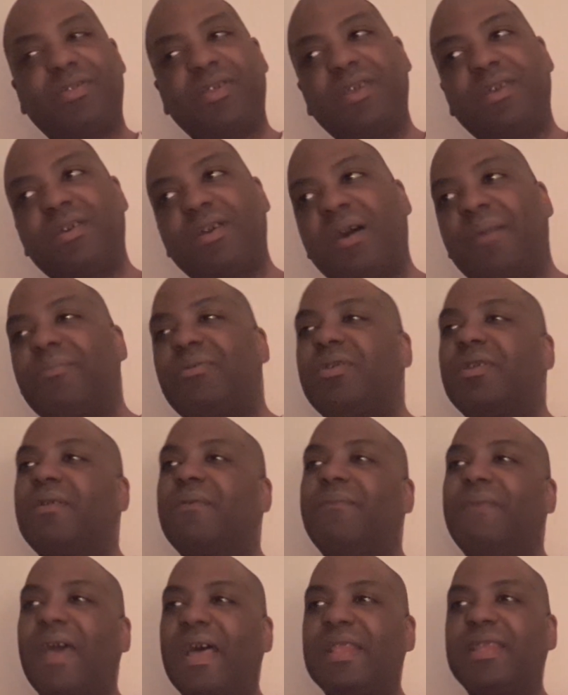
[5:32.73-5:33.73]
he comes to
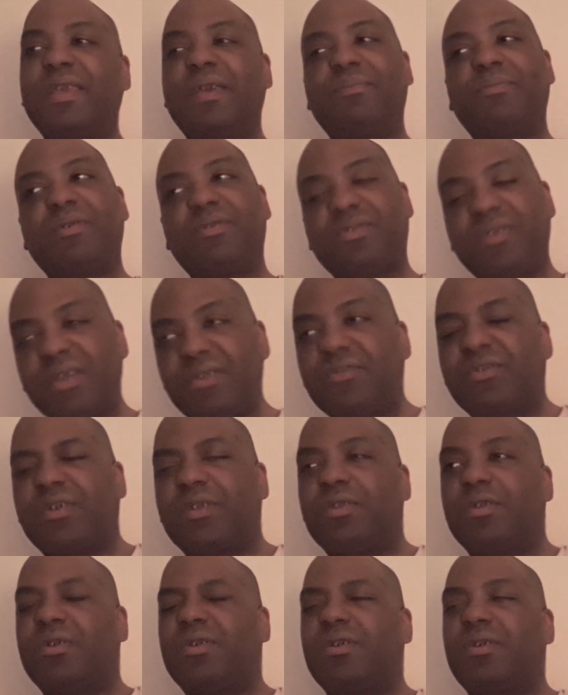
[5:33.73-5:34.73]
the Valley of
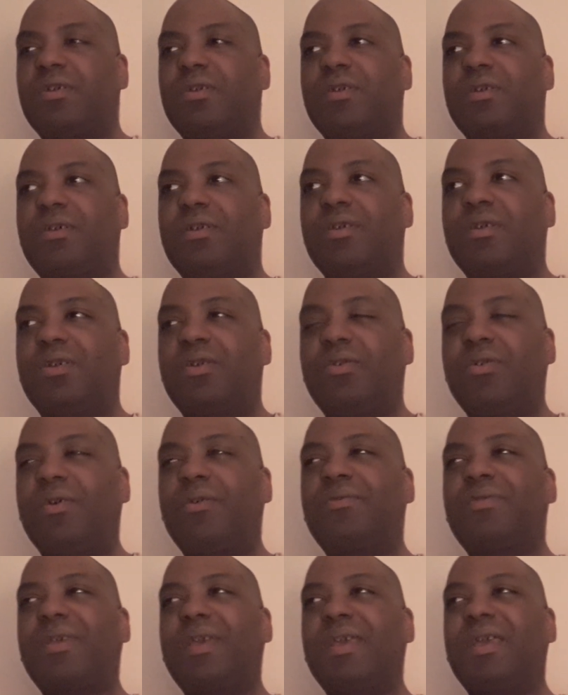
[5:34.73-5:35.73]
Decision.
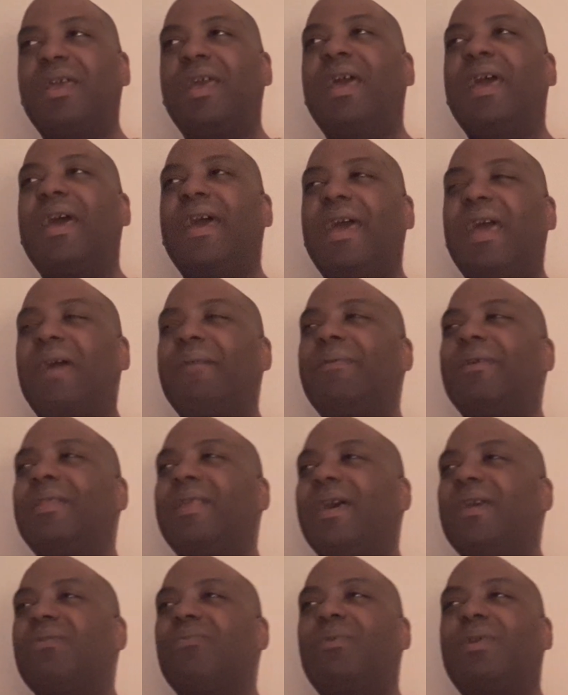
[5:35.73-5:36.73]
You know what I'm saying? Every
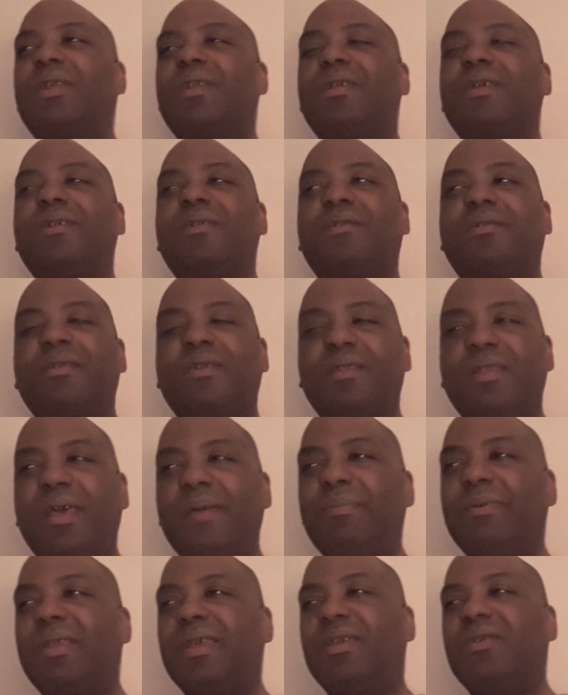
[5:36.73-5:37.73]
last one of these
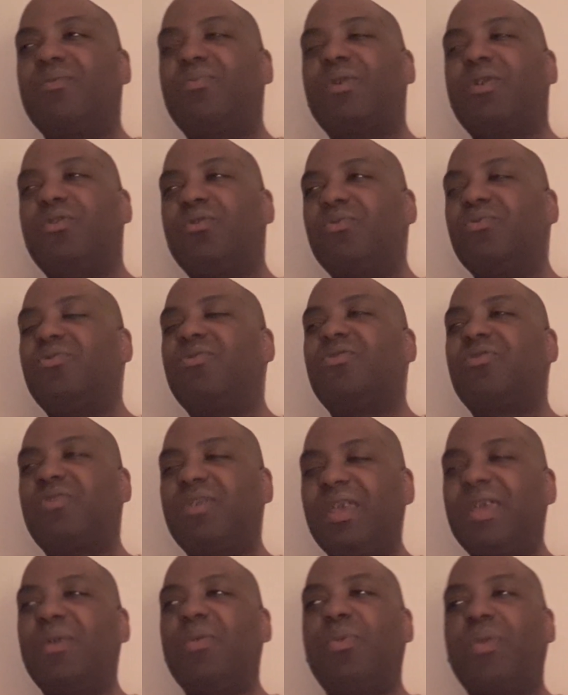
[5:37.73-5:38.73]
celebrities, when you
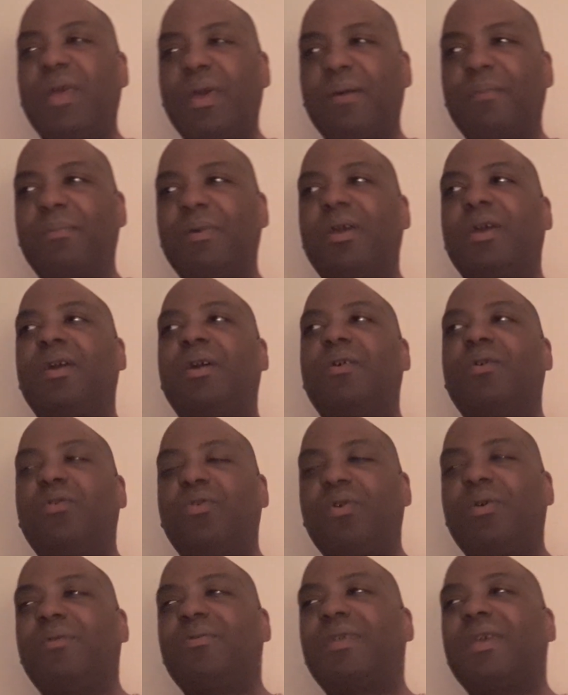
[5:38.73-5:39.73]
see them,
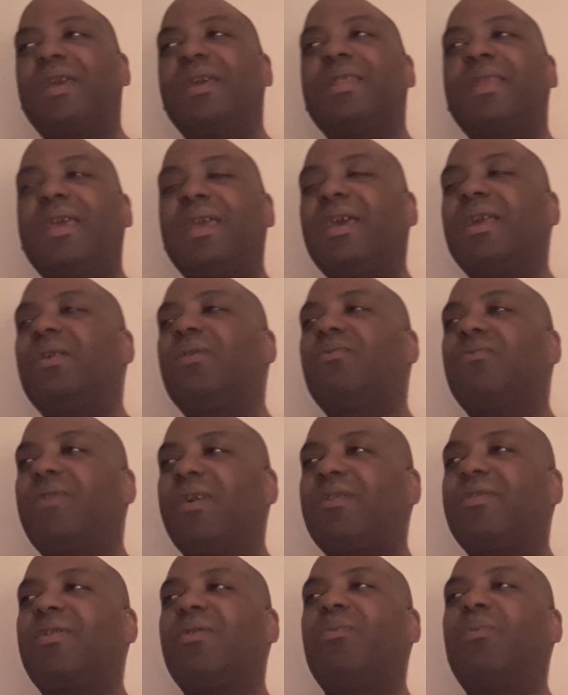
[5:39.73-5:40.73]
you know what I'm saying, and they get
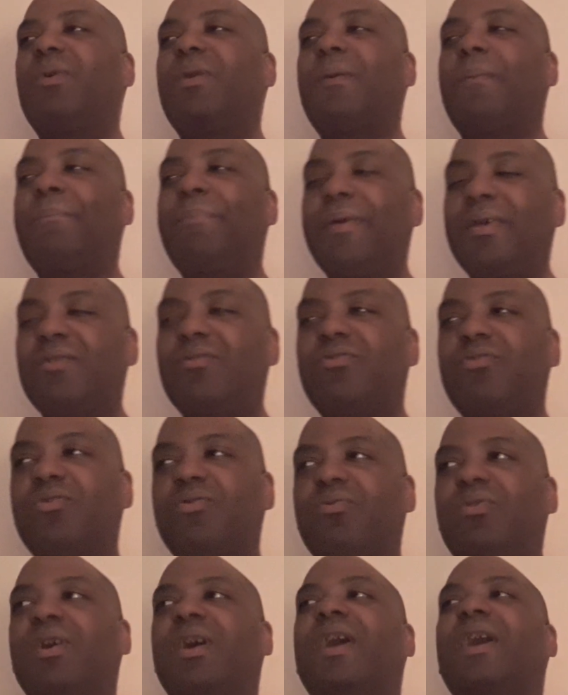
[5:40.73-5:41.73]
arrested with a pistol,